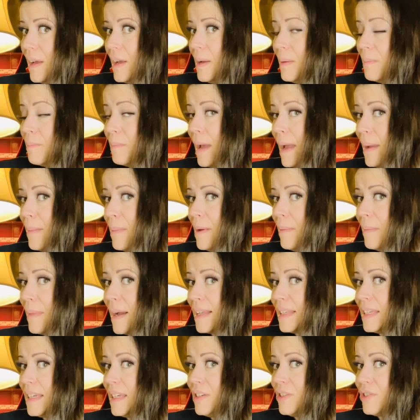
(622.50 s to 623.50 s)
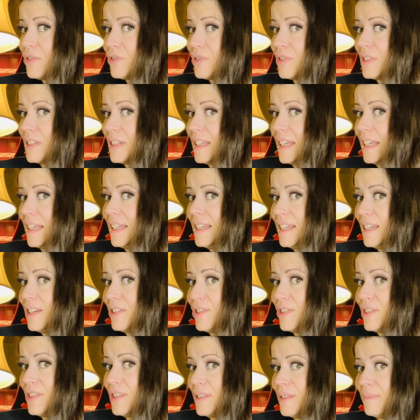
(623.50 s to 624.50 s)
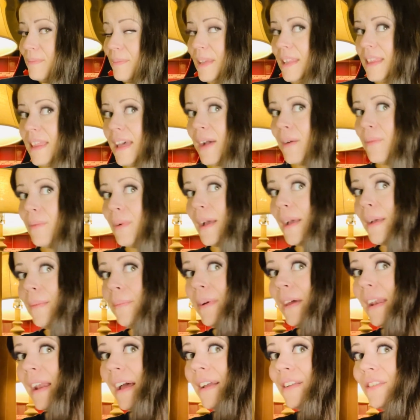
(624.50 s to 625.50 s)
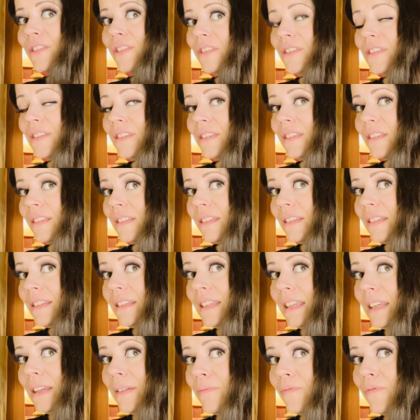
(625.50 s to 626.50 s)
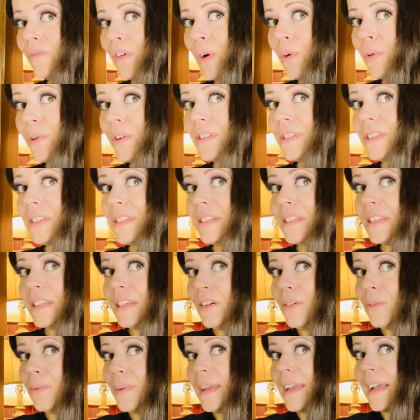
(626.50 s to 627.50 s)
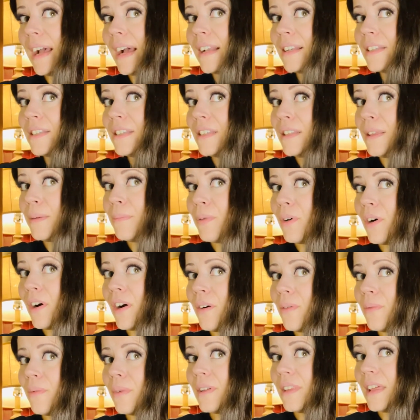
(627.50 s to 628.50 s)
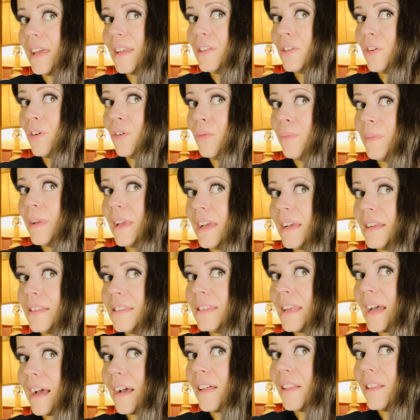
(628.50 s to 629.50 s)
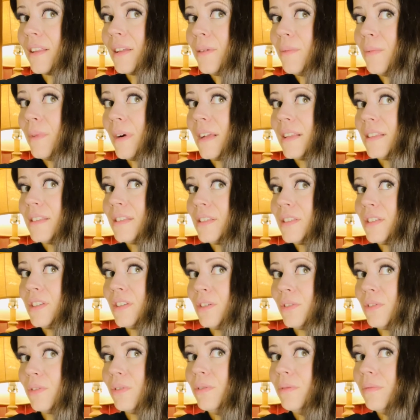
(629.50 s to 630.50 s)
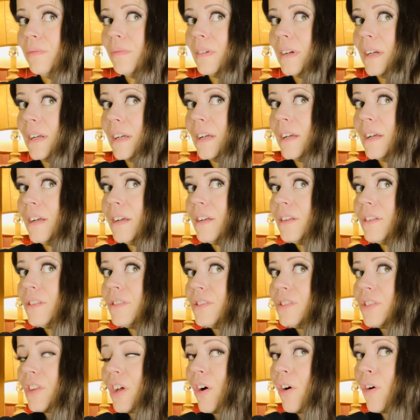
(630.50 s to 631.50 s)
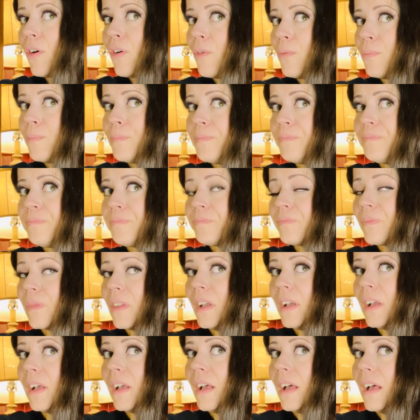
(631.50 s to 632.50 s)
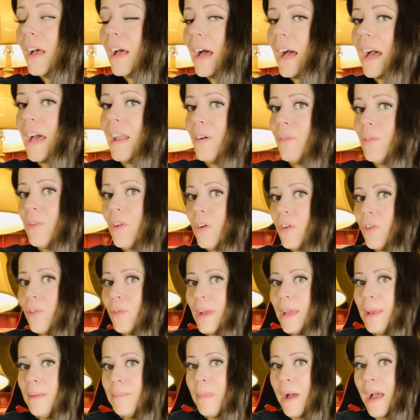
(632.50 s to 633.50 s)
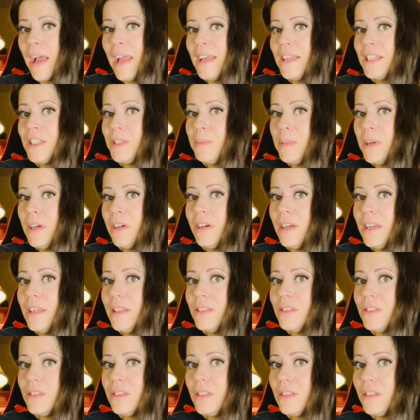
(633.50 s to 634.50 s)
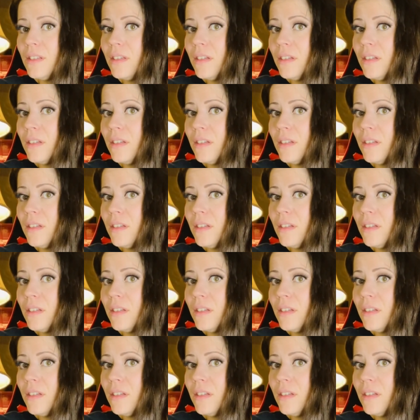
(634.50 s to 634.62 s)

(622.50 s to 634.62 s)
maybe my teachers did teach me that way, but I just didn't focus until we got to the part where they told me exactly what to do. So I don't know. In my experience,